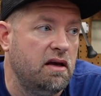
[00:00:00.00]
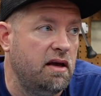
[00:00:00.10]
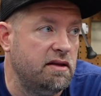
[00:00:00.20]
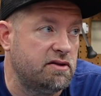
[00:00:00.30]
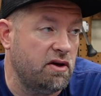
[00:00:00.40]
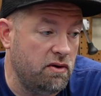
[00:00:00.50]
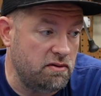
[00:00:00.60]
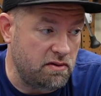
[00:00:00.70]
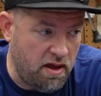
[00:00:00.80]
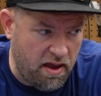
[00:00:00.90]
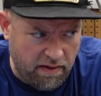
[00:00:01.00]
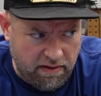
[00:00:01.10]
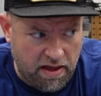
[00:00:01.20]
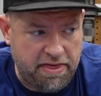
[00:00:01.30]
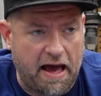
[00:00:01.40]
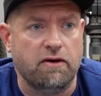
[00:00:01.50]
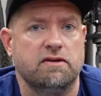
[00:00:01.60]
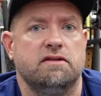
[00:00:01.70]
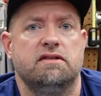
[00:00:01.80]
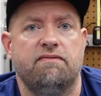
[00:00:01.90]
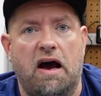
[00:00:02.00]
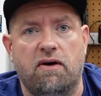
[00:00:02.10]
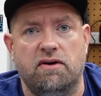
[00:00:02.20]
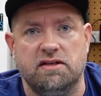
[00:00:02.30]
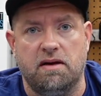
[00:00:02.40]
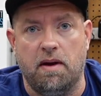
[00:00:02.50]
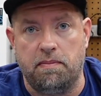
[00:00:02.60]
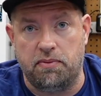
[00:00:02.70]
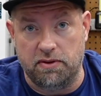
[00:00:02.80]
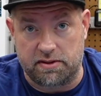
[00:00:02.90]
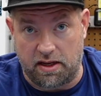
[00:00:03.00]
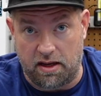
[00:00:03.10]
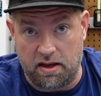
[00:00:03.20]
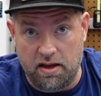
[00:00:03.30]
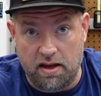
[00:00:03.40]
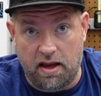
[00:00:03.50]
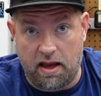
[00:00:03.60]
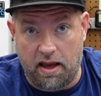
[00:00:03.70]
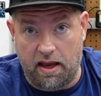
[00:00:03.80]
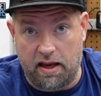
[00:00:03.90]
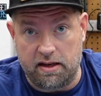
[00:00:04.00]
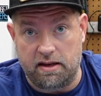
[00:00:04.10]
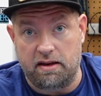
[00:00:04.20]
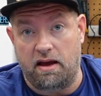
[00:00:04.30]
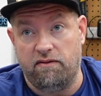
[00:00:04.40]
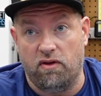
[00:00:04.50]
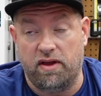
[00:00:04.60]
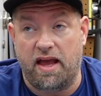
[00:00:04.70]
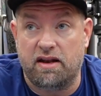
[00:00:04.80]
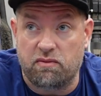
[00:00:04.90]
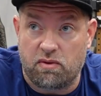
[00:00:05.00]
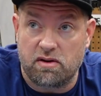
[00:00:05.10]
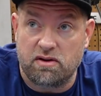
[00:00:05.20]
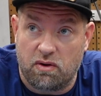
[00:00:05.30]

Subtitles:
And so I've got thousands of hours on my Prusa, and I've only had to work,